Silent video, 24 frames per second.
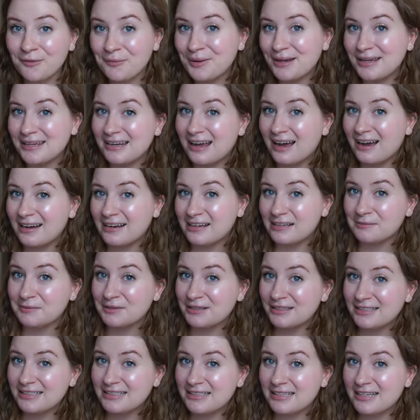When I am
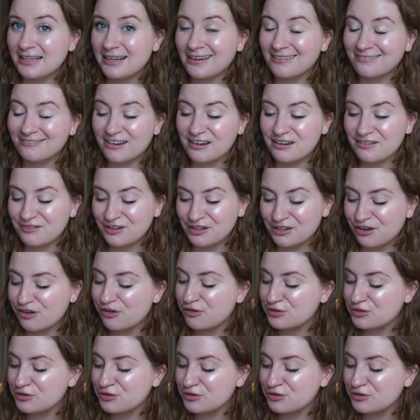cleaning, I find it very